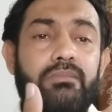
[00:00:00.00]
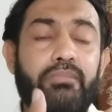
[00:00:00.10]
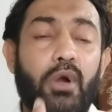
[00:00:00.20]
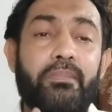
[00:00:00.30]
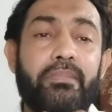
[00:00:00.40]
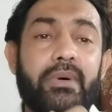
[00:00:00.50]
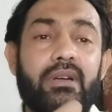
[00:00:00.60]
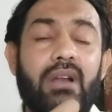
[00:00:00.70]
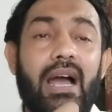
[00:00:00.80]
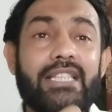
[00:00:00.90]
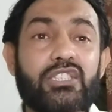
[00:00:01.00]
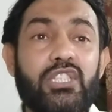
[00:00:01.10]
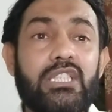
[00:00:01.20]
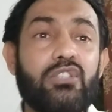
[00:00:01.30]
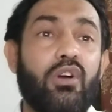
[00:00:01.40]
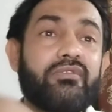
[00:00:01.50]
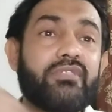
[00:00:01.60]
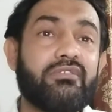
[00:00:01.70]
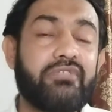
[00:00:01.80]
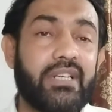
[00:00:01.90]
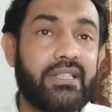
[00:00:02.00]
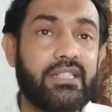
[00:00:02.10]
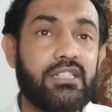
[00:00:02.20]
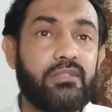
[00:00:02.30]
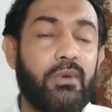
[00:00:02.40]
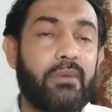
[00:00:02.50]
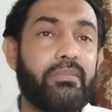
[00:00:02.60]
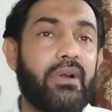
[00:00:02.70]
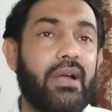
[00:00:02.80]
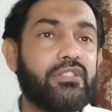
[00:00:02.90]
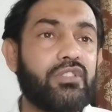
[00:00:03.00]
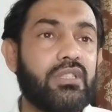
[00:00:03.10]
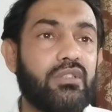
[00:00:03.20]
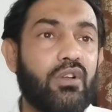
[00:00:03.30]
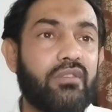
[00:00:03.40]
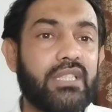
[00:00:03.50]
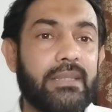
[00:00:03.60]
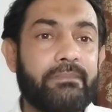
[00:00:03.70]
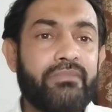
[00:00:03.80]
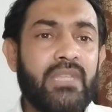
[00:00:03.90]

Proper hygiene of the workers, proper hygiene of the